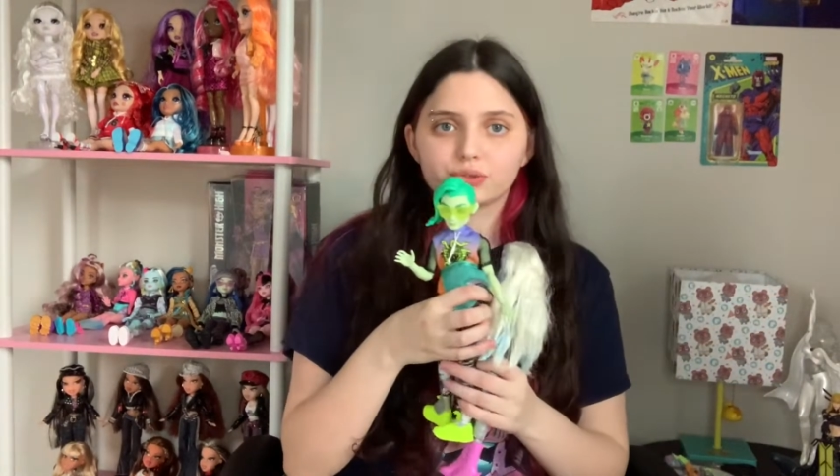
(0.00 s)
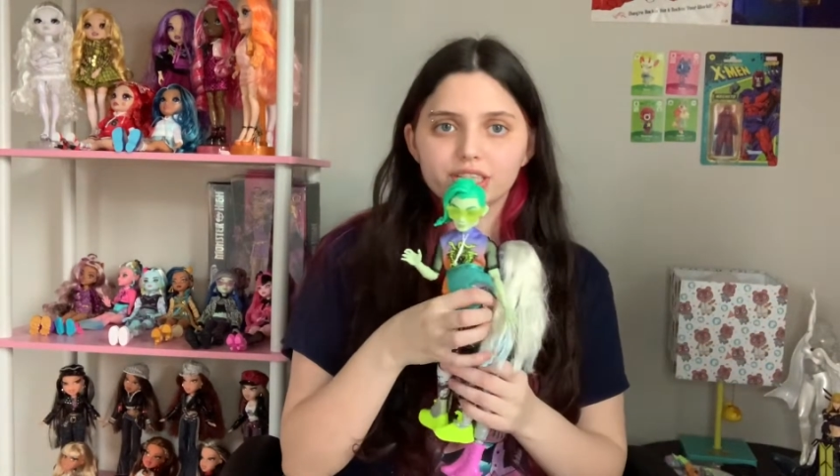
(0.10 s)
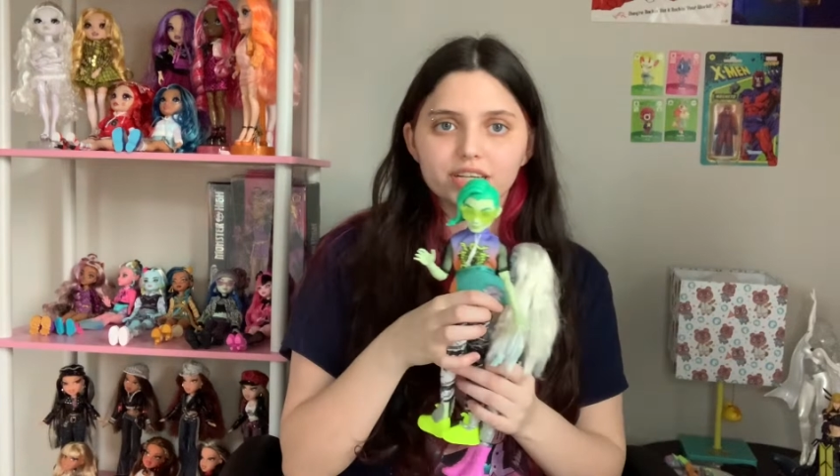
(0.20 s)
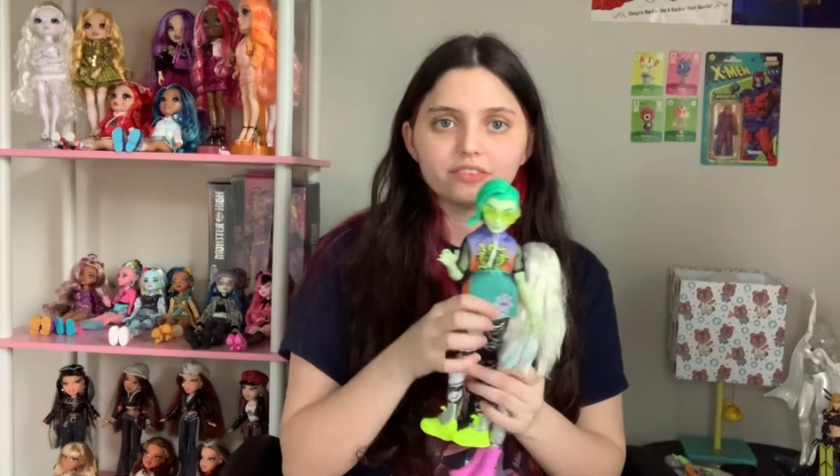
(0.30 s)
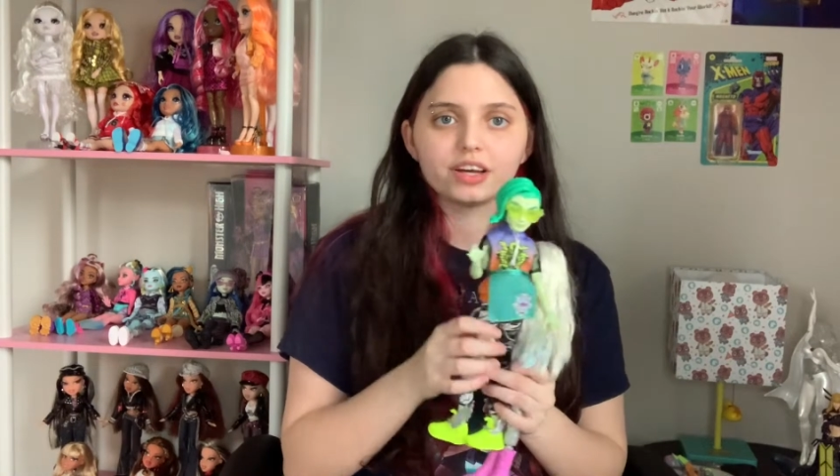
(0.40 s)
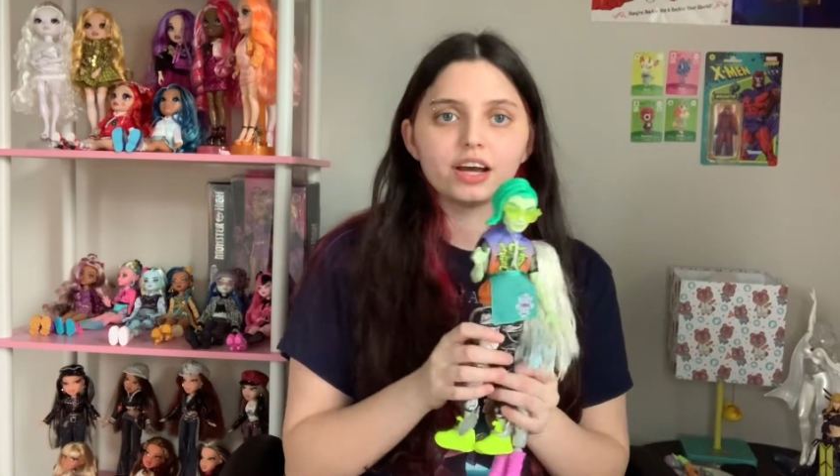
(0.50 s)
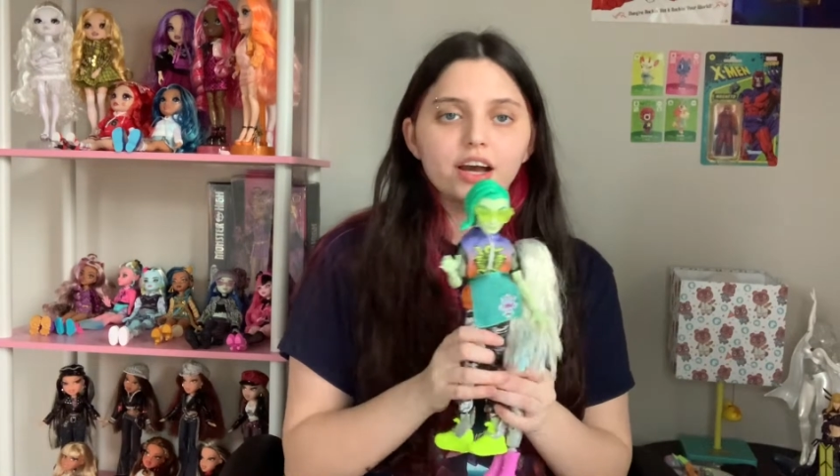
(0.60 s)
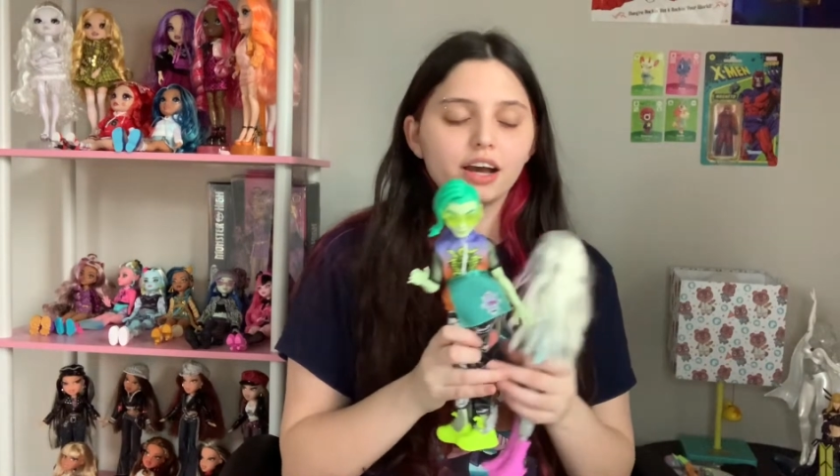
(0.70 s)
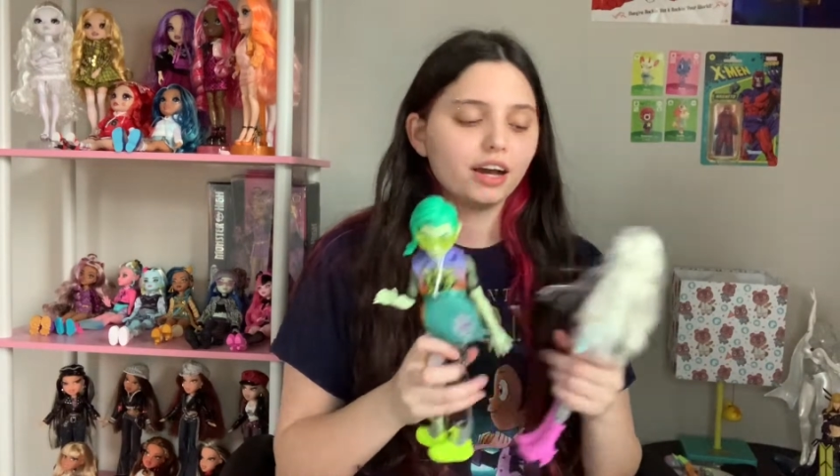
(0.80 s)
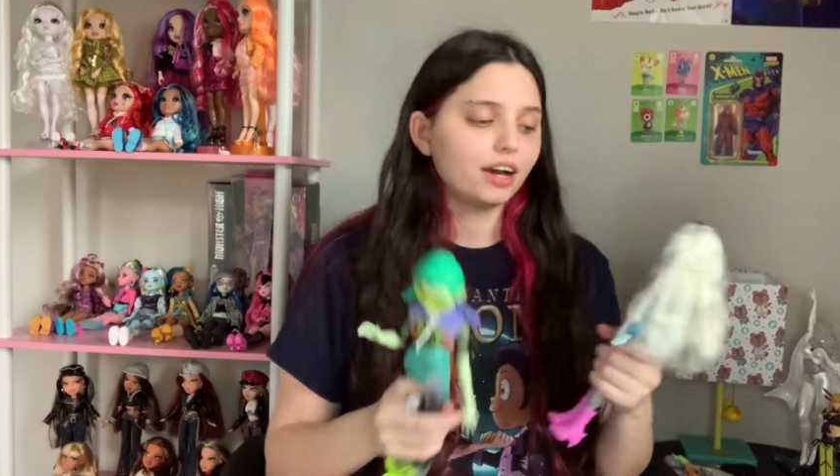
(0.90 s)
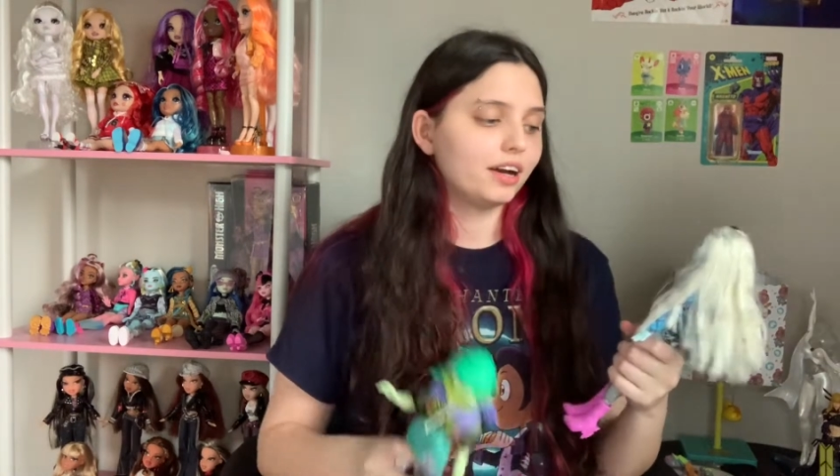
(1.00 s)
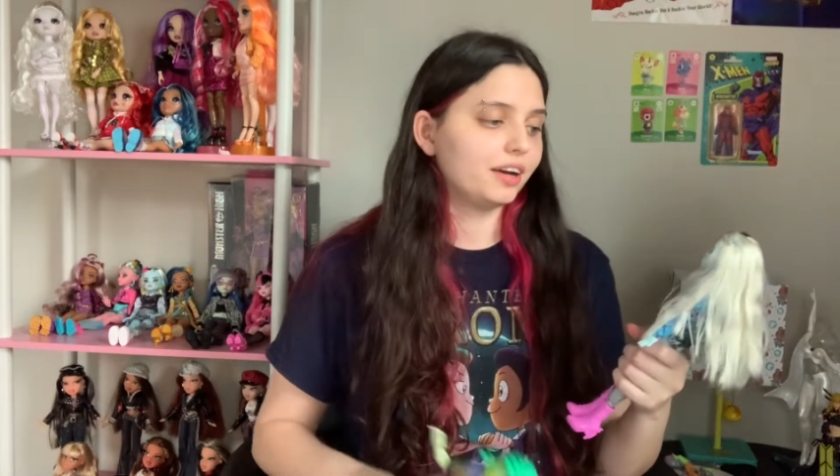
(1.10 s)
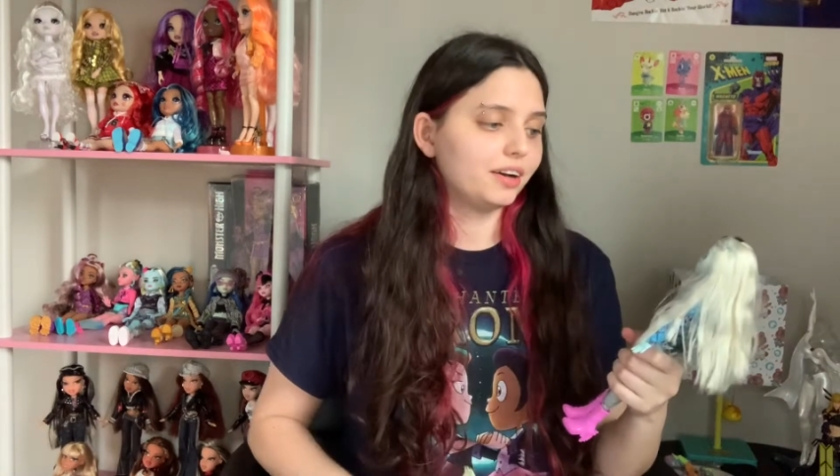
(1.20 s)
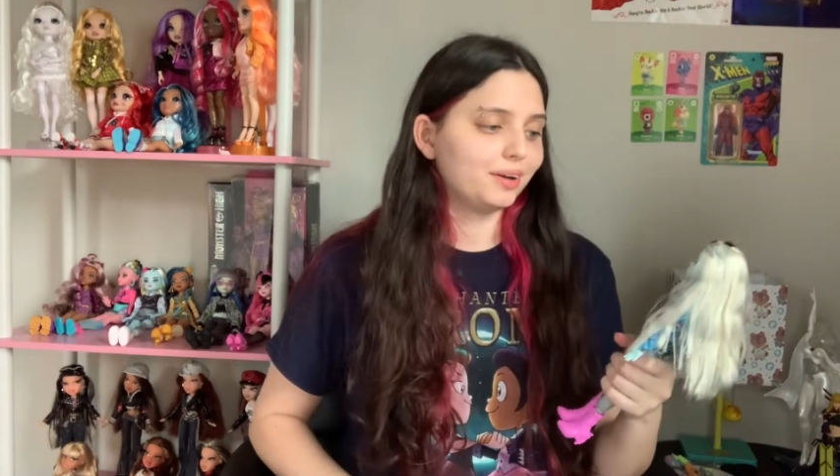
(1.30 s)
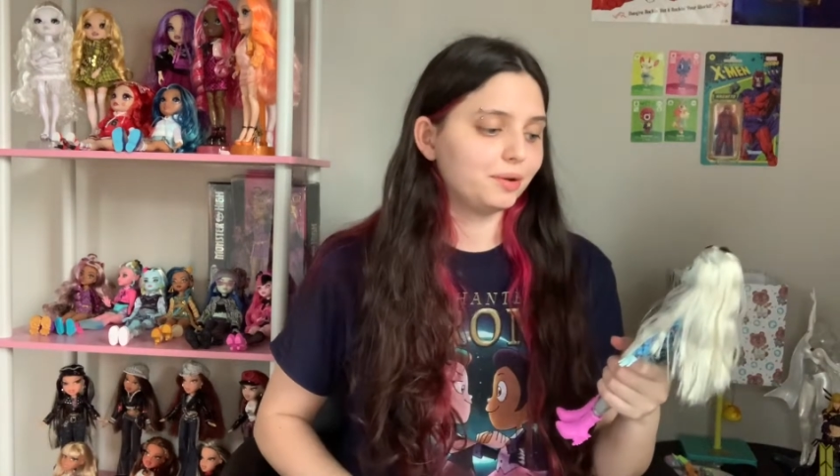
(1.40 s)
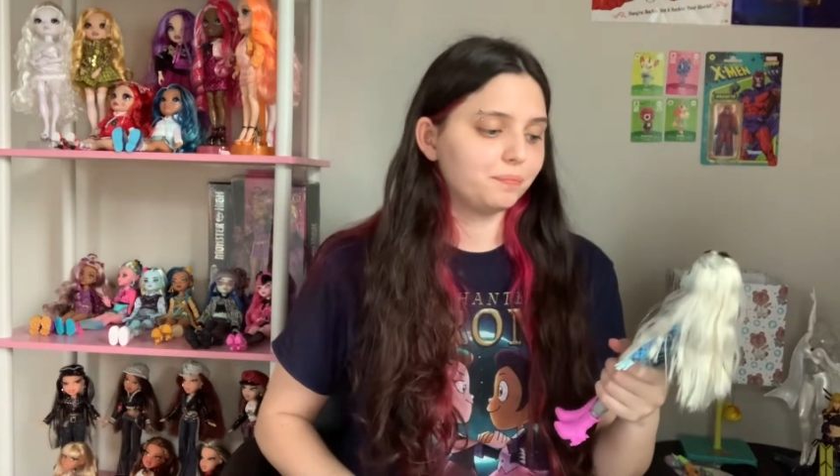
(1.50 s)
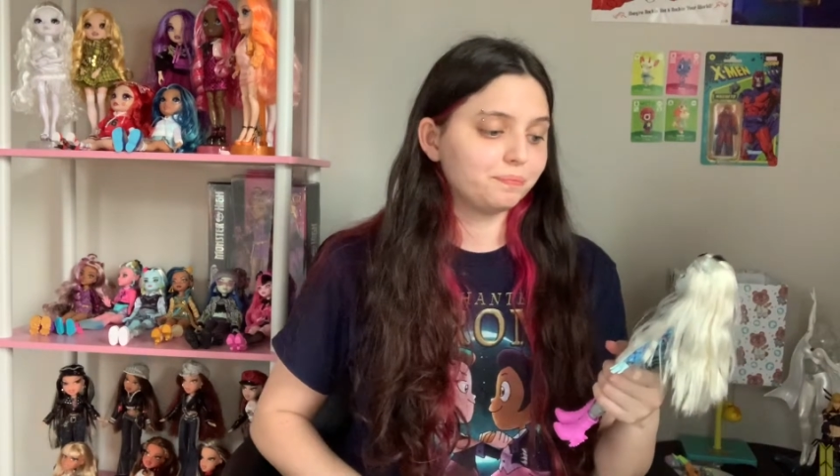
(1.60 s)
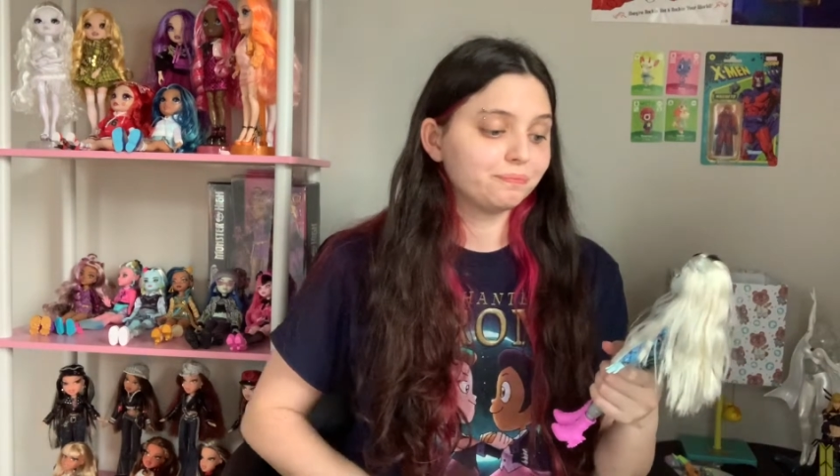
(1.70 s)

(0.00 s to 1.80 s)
stuff. I